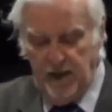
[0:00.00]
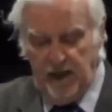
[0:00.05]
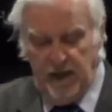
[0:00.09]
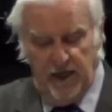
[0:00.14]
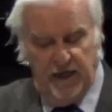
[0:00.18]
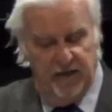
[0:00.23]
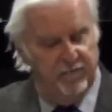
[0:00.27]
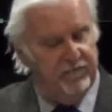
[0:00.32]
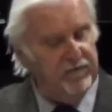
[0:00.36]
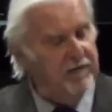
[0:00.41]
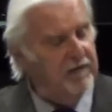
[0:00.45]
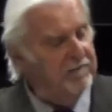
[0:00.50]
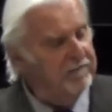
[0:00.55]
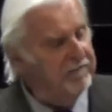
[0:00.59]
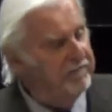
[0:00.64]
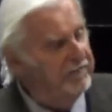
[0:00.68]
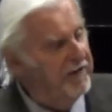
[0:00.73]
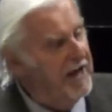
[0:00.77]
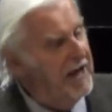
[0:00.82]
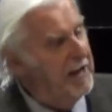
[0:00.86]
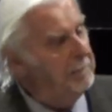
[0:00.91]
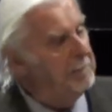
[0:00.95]
If the
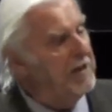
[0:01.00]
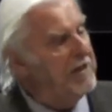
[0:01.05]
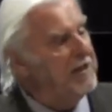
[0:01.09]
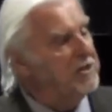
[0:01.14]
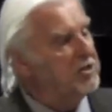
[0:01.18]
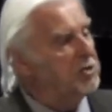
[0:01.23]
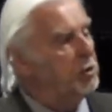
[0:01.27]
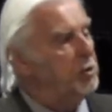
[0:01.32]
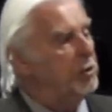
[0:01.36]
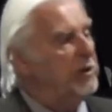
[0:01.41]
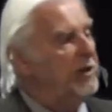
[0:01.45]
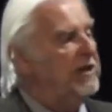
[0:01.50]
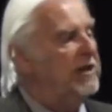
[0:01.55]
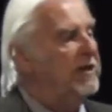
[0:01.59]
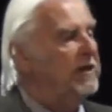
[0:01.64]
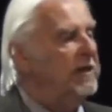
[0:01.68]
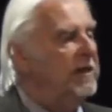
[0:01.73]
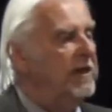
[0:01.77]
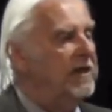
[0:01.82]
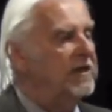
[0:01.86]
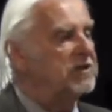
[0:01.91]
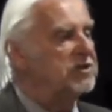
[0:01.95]
family tree
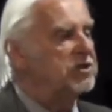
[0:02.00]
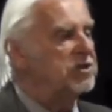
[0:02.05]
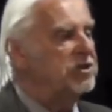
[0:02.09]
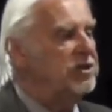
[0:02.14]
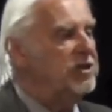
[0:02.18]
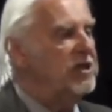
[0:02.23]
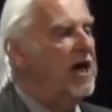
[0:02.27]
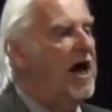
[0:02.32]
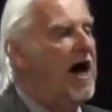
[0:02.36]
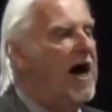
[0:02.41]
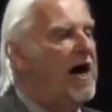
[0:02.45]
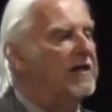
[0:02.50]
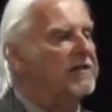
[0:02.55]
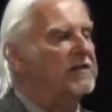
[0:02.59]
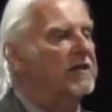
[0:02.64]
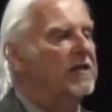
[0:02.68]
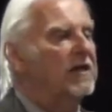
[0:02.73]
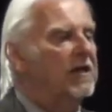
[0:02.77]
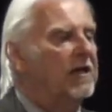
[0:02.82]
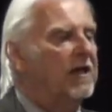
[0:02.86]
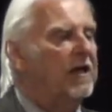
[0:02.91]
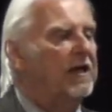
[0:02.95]
is
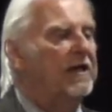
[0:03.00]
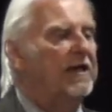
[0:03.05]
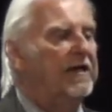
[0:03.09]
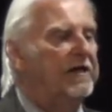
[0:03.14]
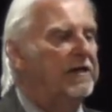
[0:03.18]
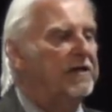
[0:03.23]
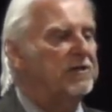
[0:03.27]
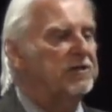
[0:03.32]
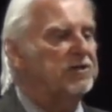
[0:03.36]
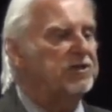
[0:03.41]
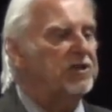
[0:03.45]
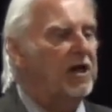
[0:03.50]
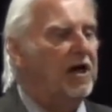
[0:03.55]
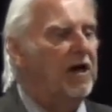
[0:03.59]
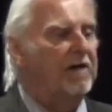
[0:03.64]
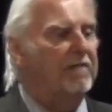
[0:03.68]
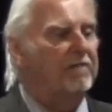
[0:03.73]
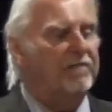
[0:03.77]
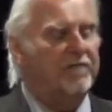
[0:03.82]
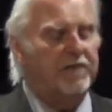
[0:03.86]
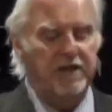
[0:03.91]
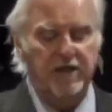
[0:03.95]
not cleansed
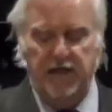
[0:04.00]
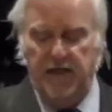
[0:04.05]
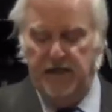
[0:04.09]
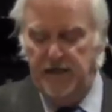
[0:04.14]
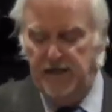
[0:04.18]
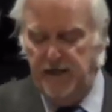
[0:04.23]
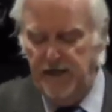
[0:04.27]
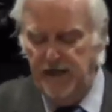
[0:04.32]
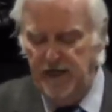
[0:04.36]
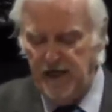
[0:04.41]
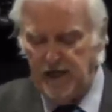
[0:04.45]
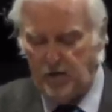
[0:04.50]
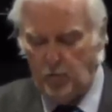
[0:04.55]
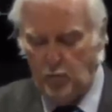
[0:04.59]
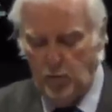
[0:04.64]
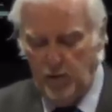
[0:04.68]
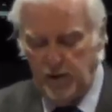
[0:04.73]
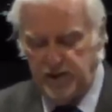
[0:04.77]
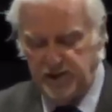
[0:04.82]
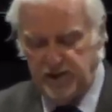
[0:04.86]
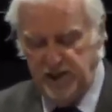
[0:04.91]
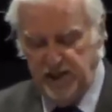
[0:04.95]
of the
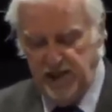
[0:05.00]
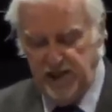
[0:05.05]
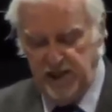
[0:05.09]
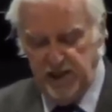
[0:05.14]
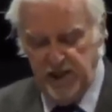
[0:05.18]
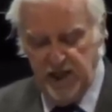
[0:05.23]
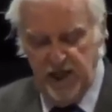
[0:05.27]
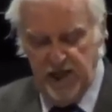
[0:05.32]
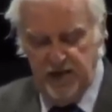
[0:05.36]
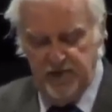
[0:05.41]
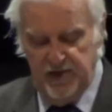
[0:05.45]
iniquity,